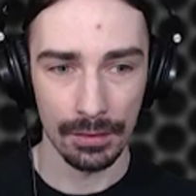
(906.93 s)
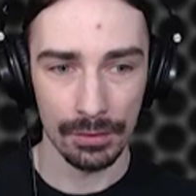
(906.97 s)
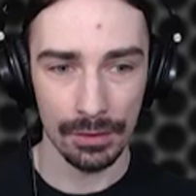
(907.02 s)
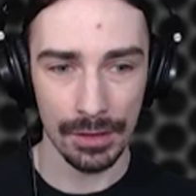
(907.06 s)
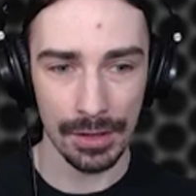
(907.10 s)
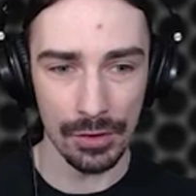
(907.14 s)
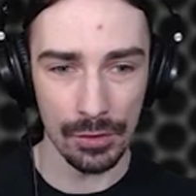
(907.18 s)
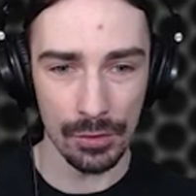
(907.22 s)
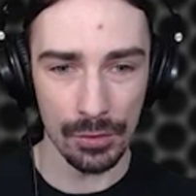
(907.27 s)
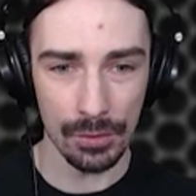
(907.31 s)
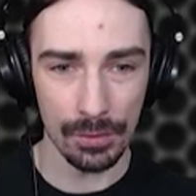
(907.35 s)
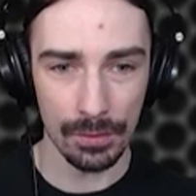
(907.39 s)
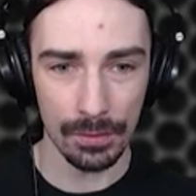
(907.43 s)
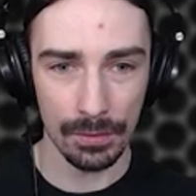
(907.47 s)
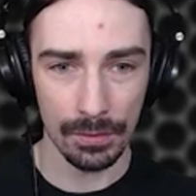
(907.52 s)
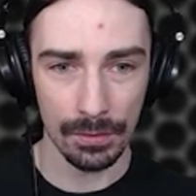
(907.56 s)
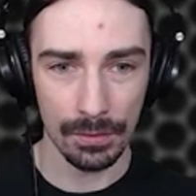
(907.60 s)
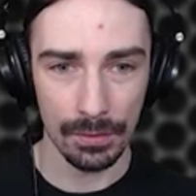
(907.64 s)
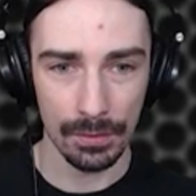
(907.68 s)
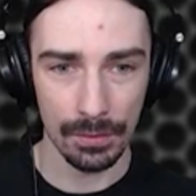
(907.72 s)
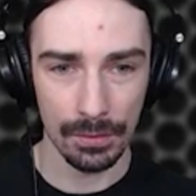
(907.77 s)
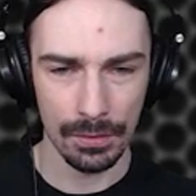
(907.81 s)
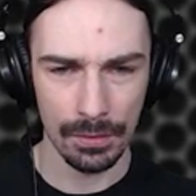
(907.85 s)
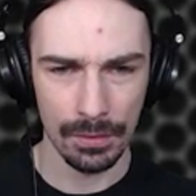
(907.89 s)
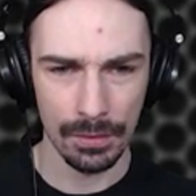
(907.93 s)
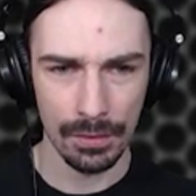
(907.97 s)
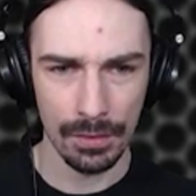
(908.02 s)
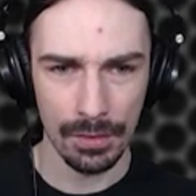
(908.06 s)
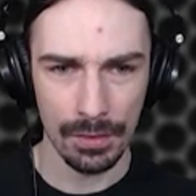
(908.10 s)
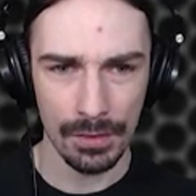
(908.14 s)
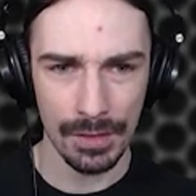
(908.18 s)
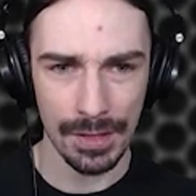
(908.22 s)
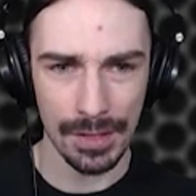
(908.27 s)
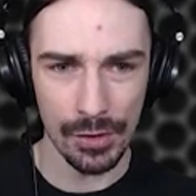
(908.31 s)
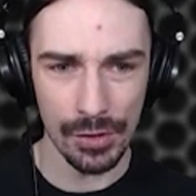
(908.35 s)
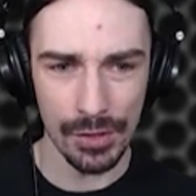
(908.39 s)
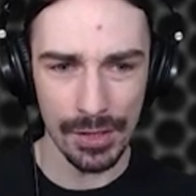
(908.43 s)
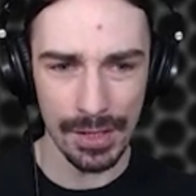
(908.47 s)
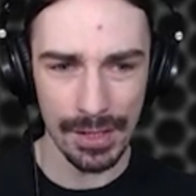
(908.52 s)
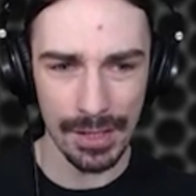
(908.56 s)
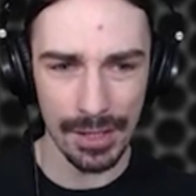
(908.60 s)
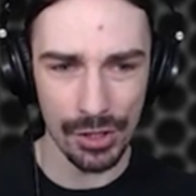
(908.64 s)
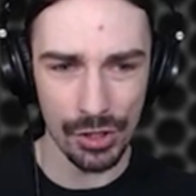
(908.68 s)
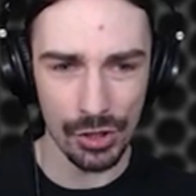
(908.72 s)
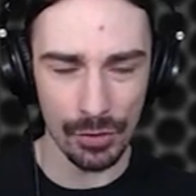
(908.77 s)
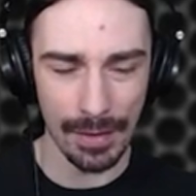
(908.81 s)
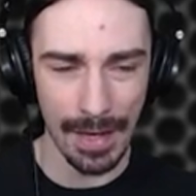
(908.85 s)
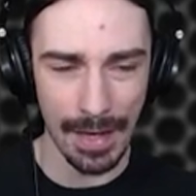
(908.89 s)
Did you, did you see the
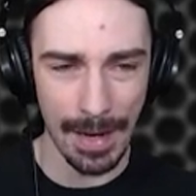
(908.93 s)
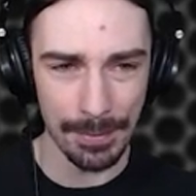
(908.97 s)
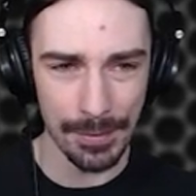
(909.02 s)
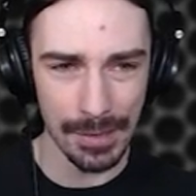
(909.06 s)
scrap